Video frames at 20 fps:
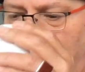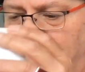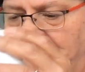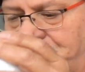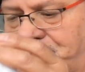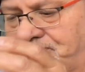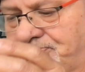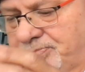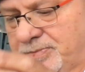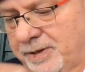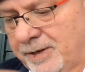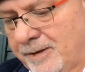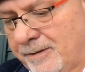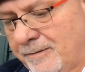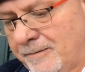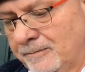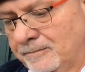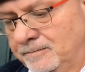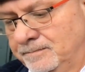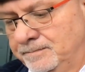
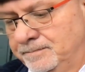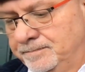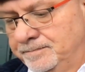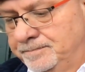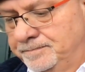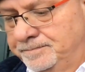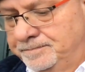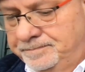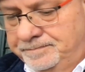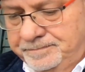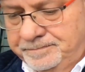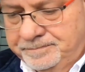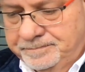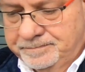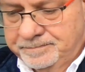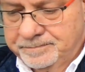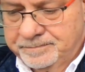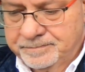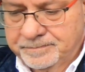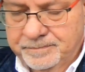
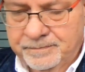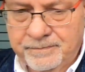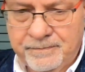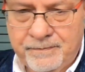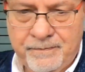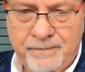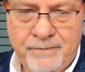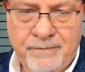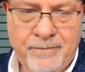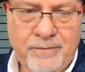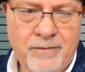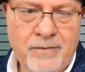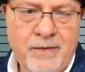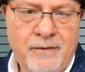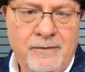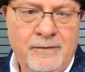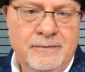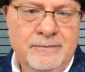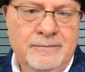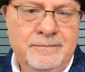
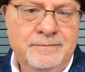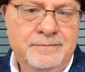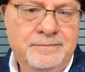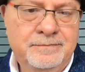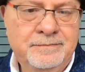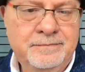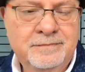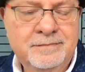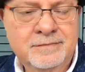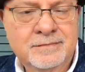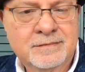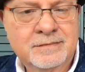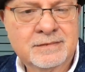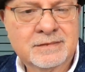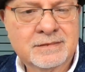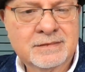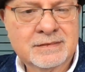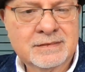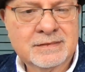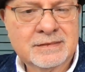
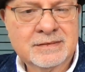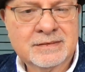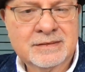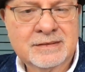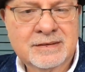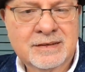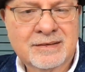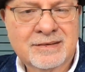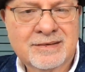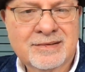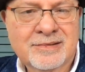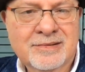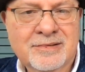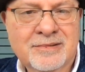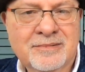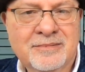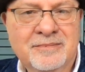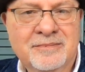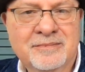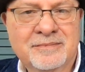
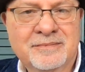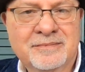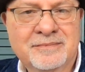The person shown says nothing.